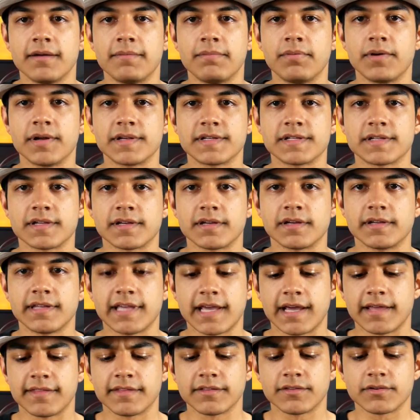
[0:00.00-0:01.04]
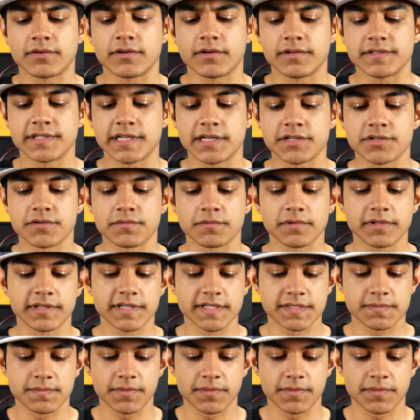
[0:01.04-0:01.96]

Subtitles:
But yeah, I think they're called tension release.